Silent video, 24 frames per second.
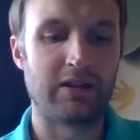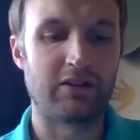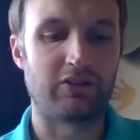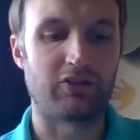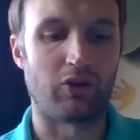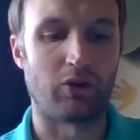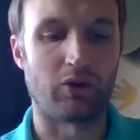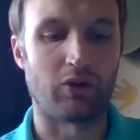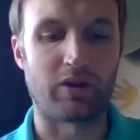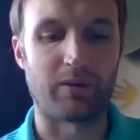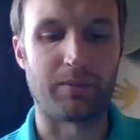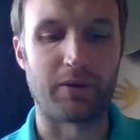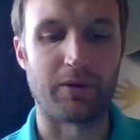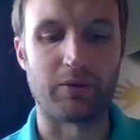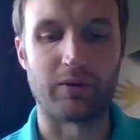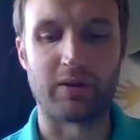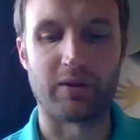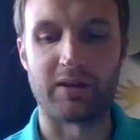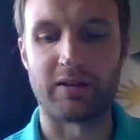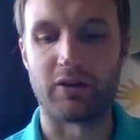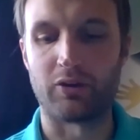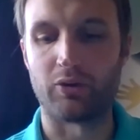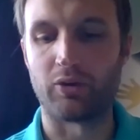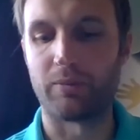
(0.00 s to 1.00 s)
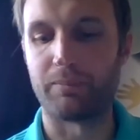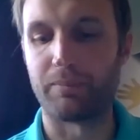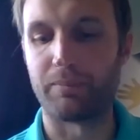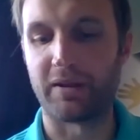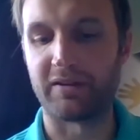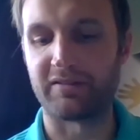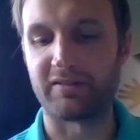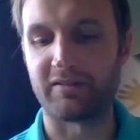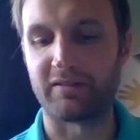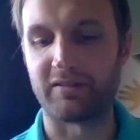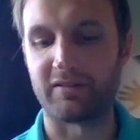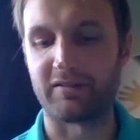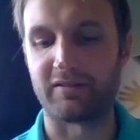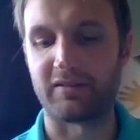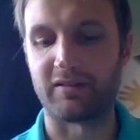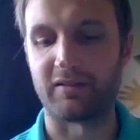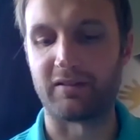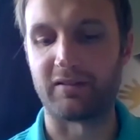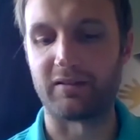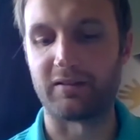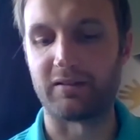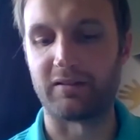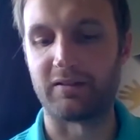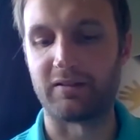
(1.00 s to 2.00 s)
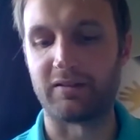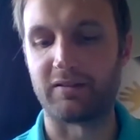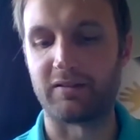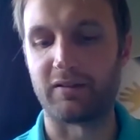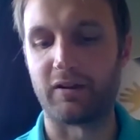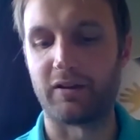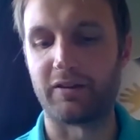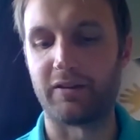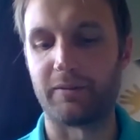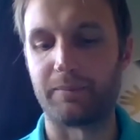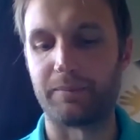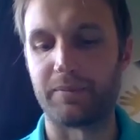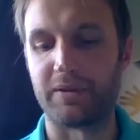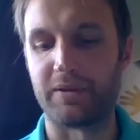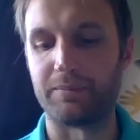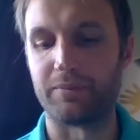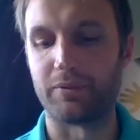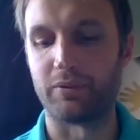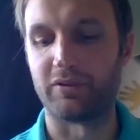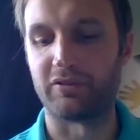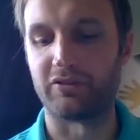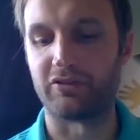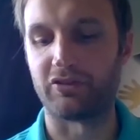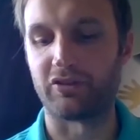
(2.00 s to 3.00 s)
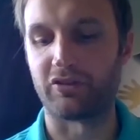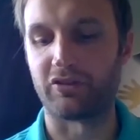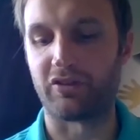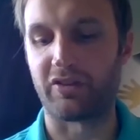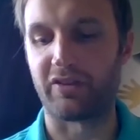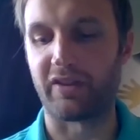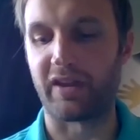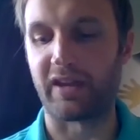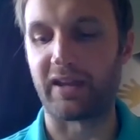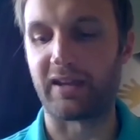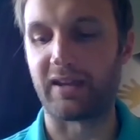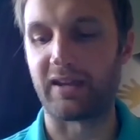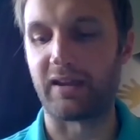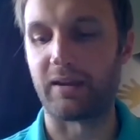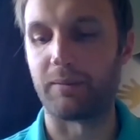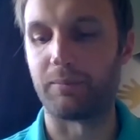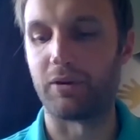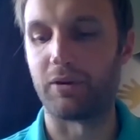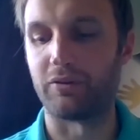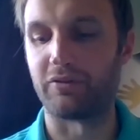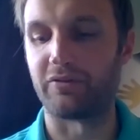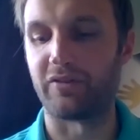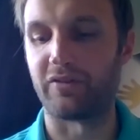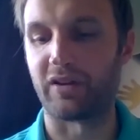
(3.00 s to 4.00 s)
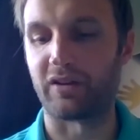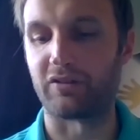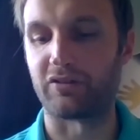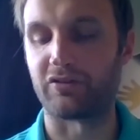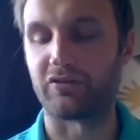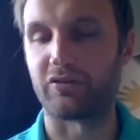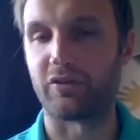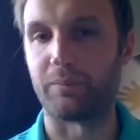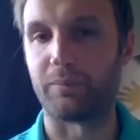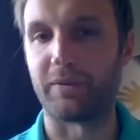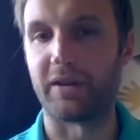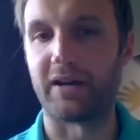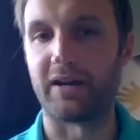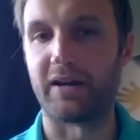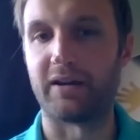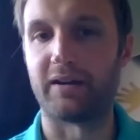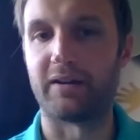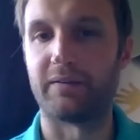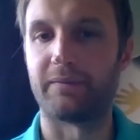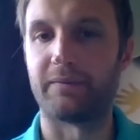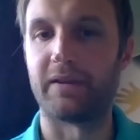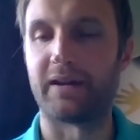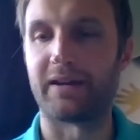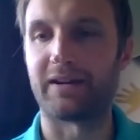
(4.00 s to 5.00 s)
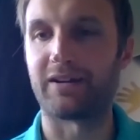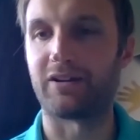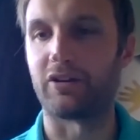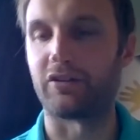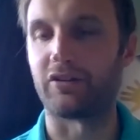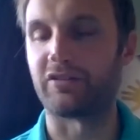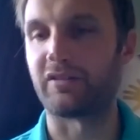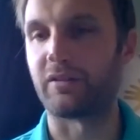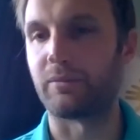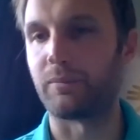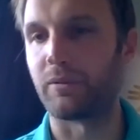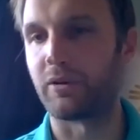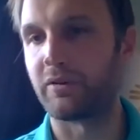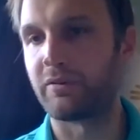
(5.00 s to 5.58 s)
talk about in our business and to other people, is just thinking about things from that customer.